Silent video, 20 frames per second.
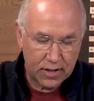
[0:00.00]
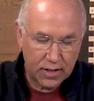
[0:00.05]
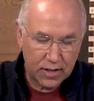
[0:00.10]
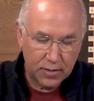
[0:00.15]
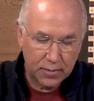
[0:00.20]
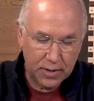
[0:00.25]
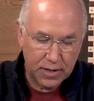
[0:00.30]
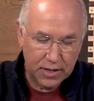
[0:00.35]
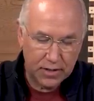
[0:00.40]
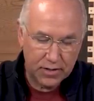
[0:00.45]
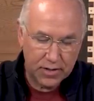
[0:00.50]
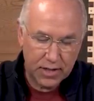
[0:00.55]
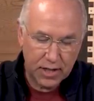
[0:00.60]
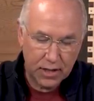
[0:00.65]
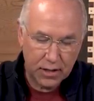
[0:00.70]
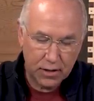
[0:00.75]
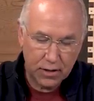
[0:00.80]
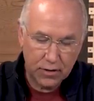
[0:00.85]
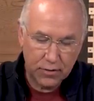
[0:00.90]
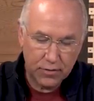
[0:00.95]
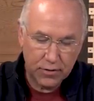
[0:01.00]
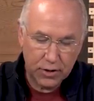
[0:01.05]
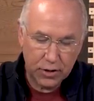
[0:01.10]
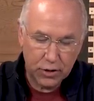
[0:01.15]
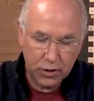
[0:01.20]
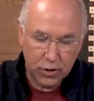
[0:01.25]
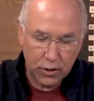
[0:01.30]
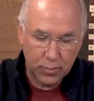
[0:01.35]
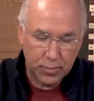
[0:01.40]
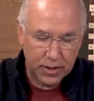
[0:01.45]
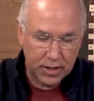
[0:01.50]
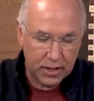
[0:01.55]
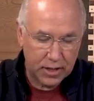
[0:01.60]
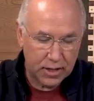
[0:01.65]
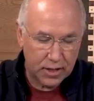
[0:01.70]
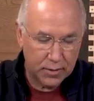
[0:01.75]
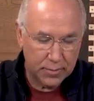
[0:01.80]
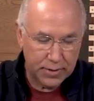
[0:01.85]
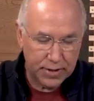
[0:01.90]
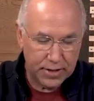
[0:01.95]
honeybees take over European
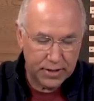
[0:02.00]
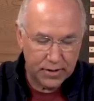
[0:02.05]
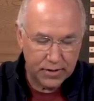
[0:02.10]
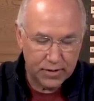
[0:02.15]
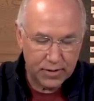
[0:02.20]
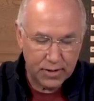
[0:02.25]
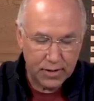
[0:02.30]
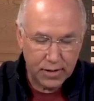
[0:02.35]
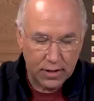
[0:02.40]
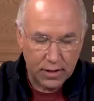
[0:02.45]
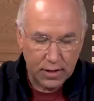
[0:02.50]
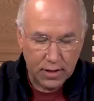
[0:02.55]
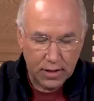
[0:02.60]
honeybees,